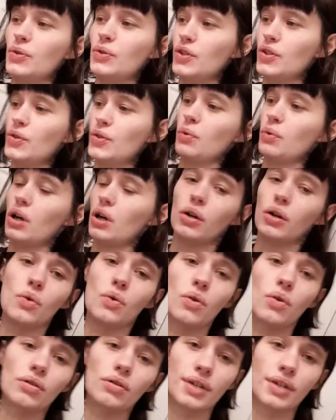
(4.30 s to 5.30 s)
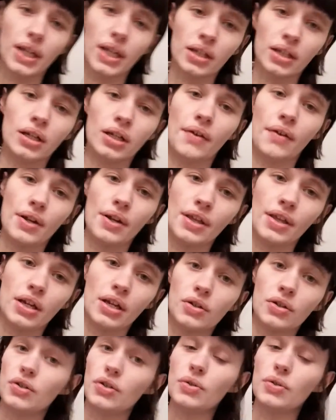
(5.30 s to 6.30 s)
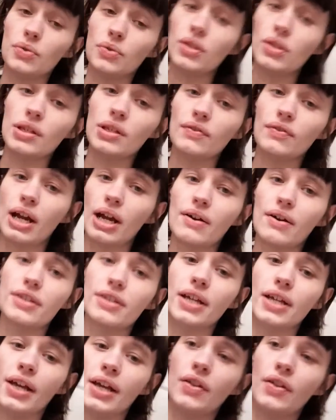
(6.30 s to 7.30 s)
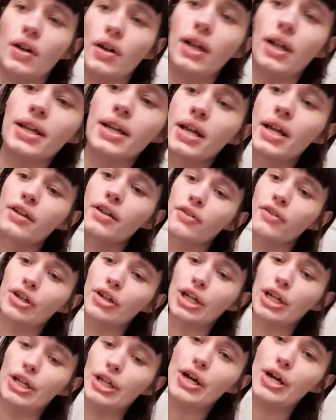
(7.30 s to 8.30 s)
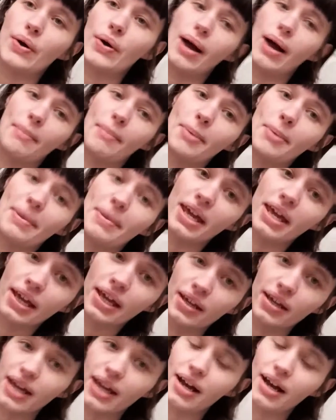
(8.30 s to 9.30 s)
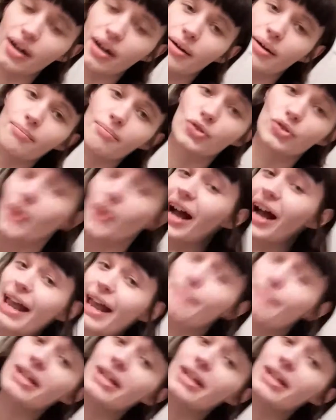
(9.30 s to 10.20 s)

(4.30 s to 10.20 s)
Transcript: since we're all quarantined and everything due to this virus, I thought, I'm gonna try and